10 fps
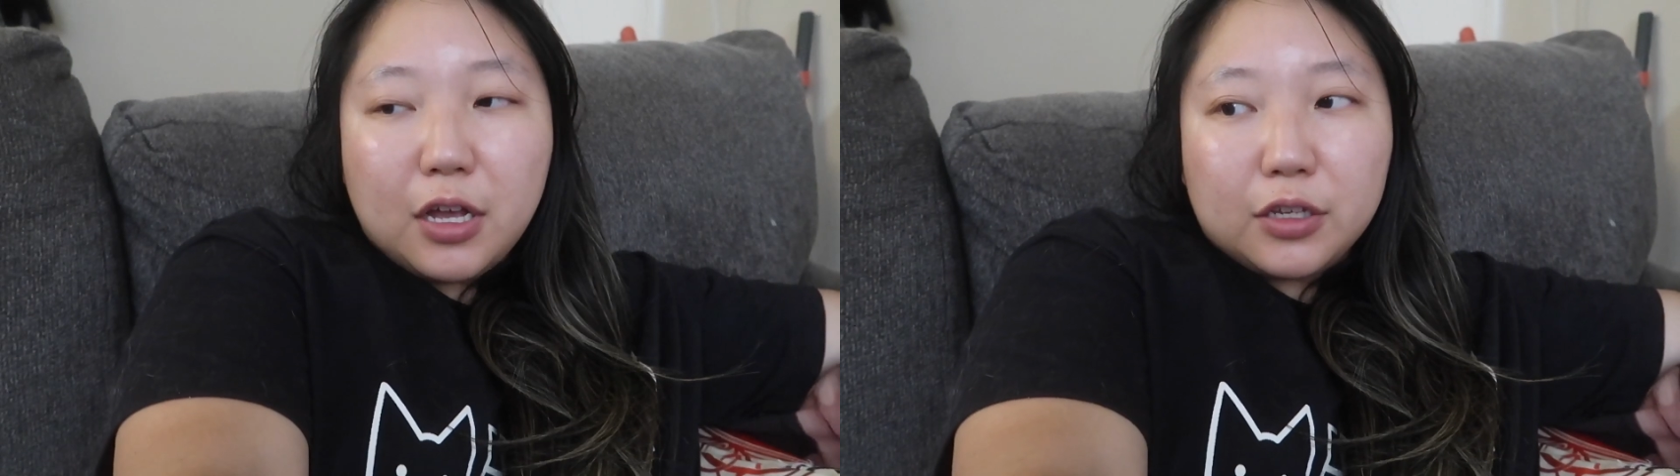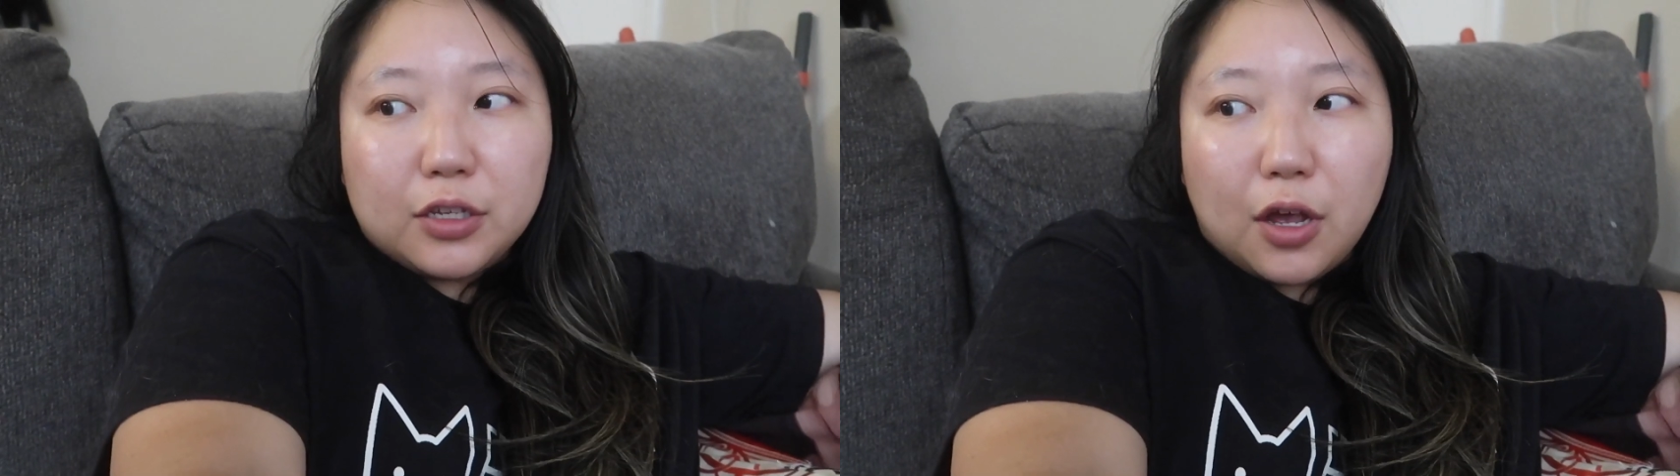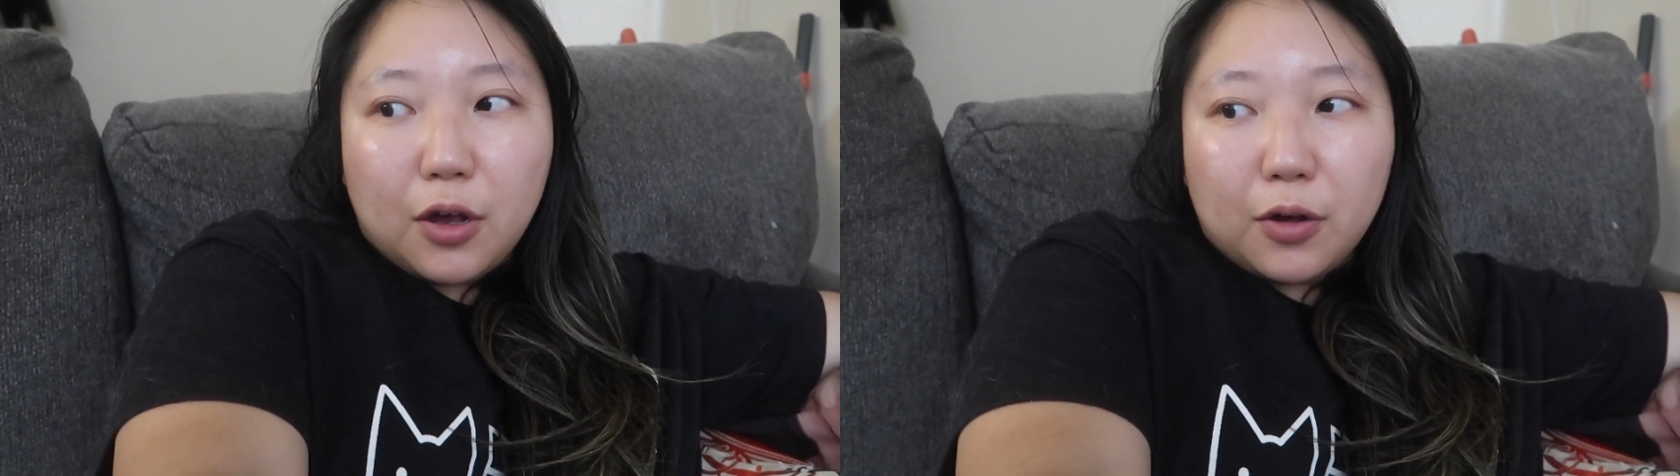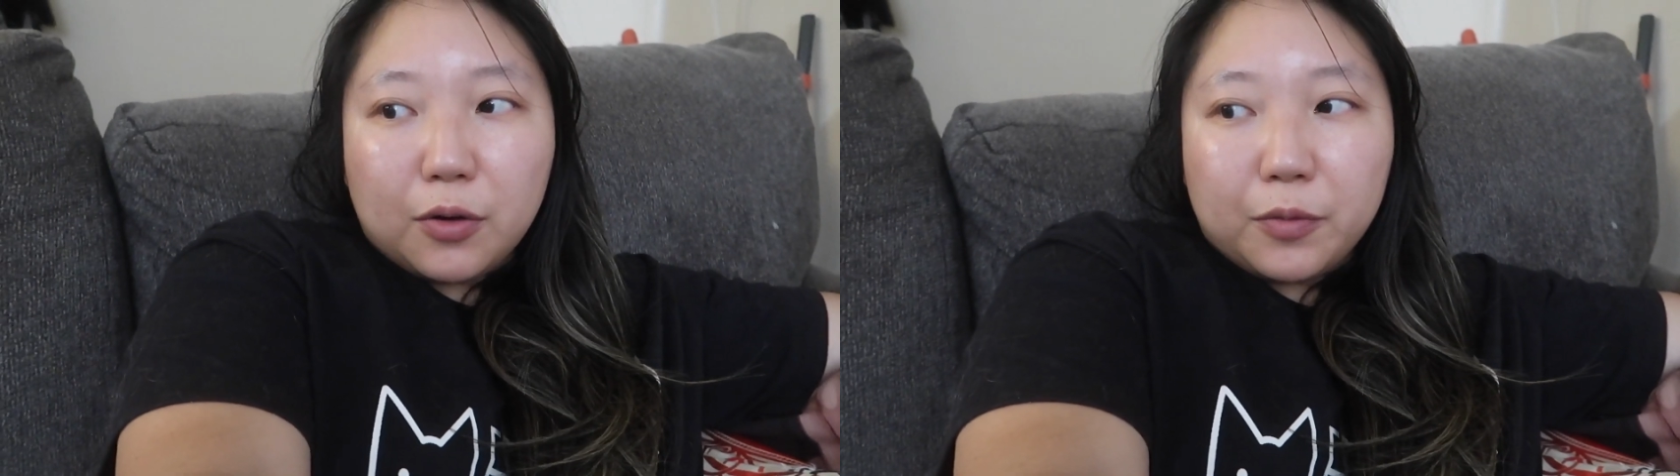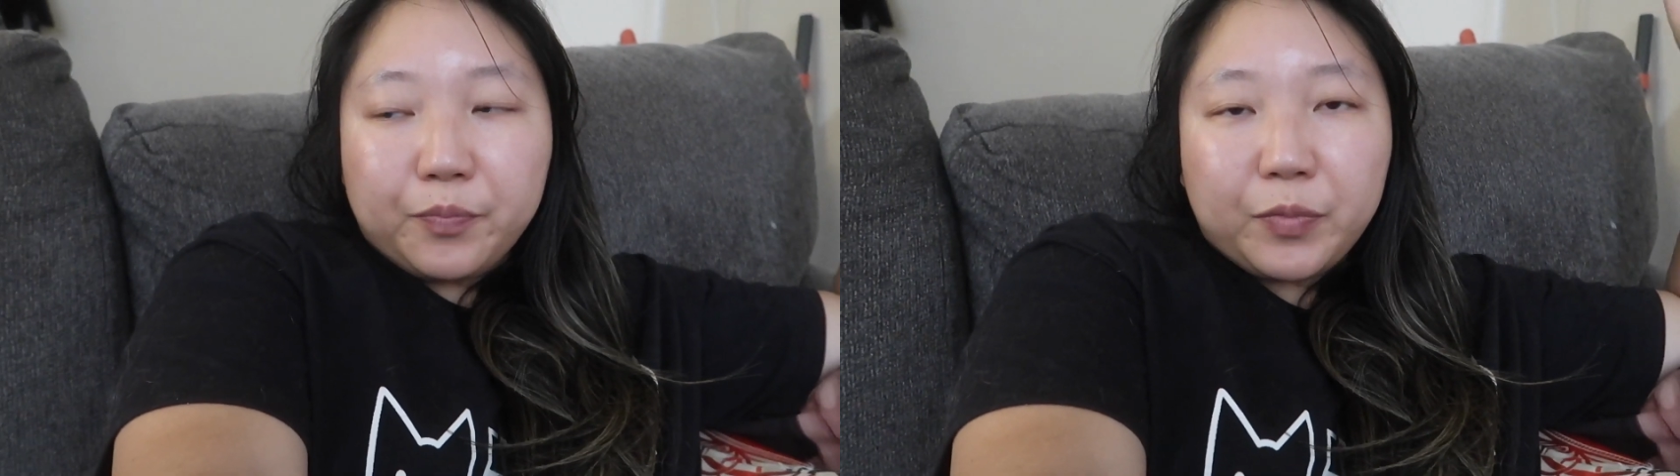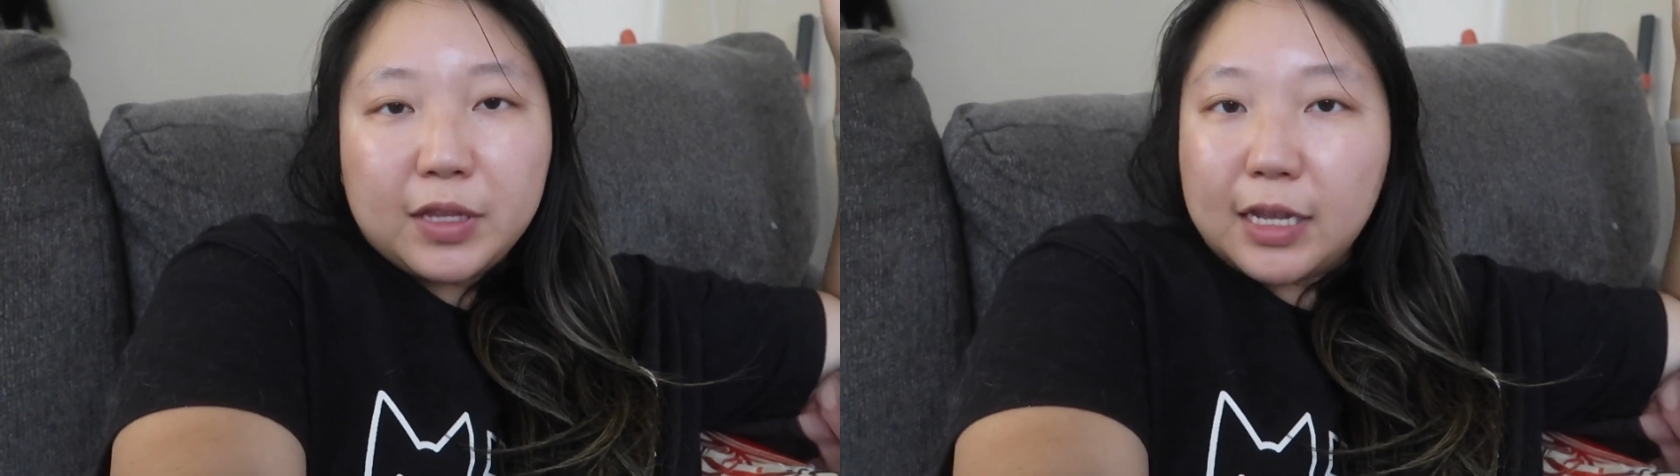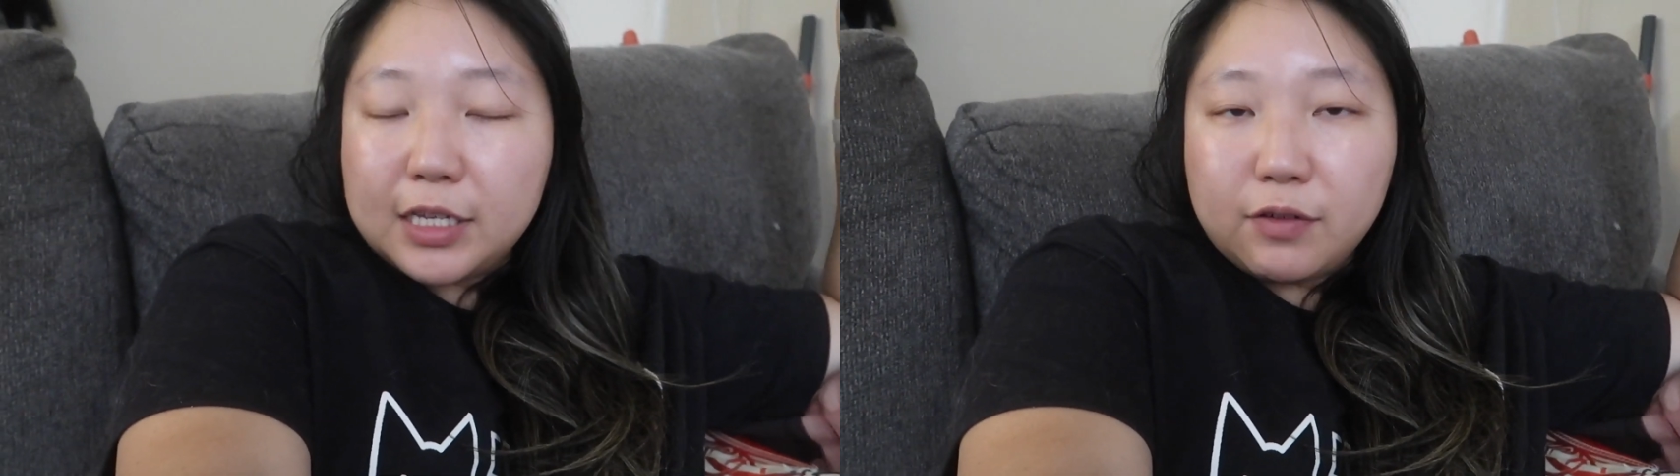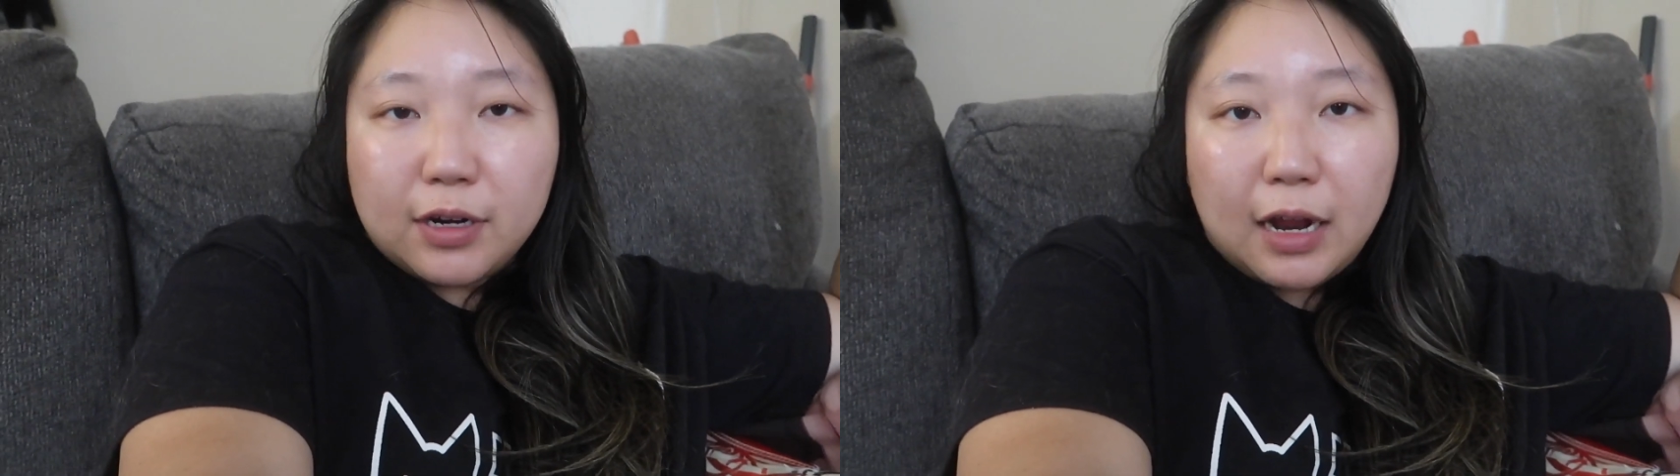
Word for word: So next one